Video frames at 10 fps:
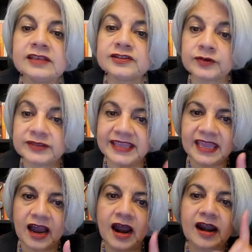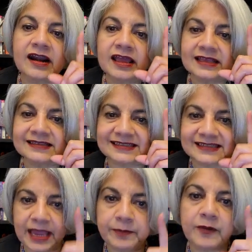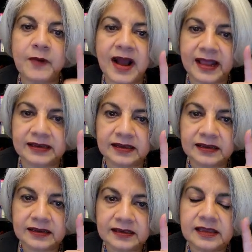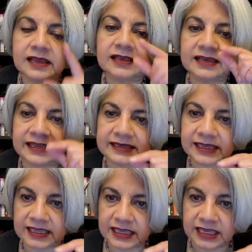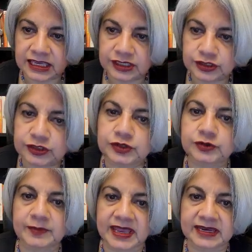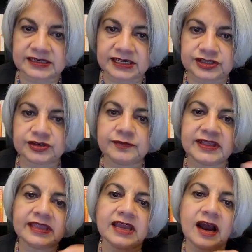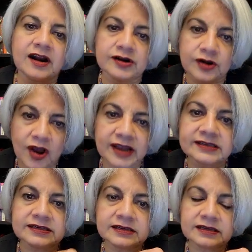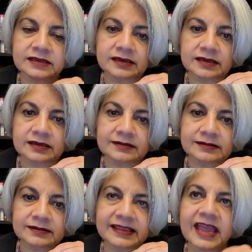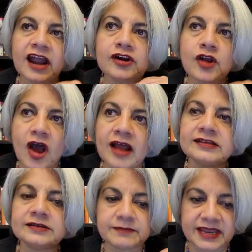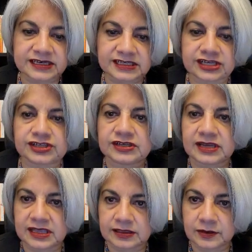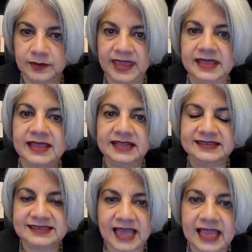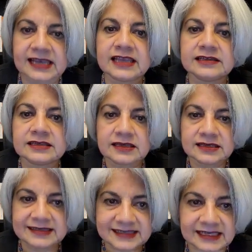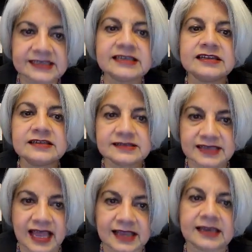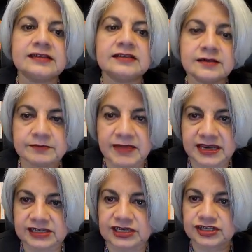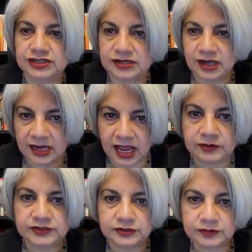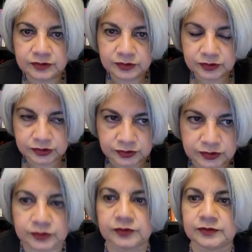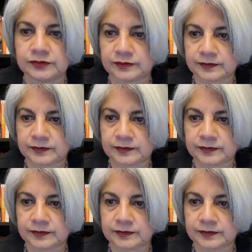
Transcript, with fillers: So, they are step one leading into meditation, but they are not they are not meditation in the way that silent, seated silent meditation allows you to do.